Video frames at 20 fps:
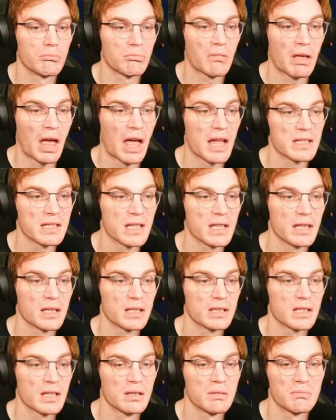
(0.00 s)
Can't take the
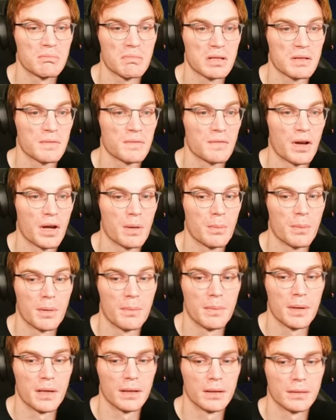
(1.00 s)
guitar? Fine by
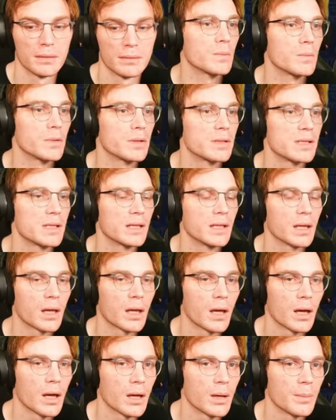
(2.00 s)
me. It's in the
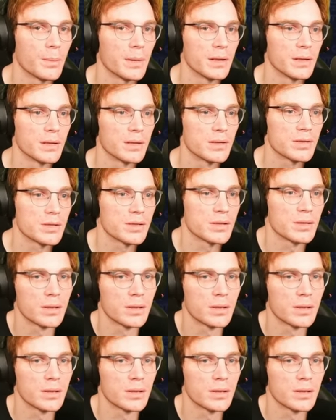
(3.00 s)
garbage.